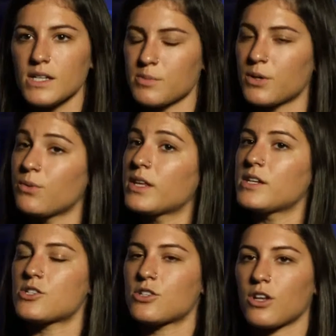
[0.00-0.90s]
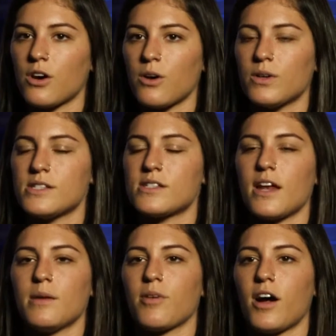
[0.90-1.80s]
It's been a really slow and
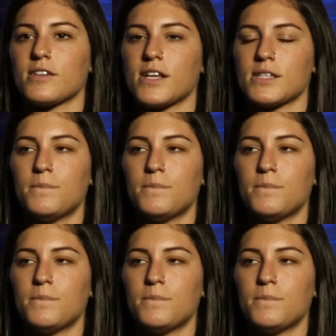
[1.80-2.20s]
steady process,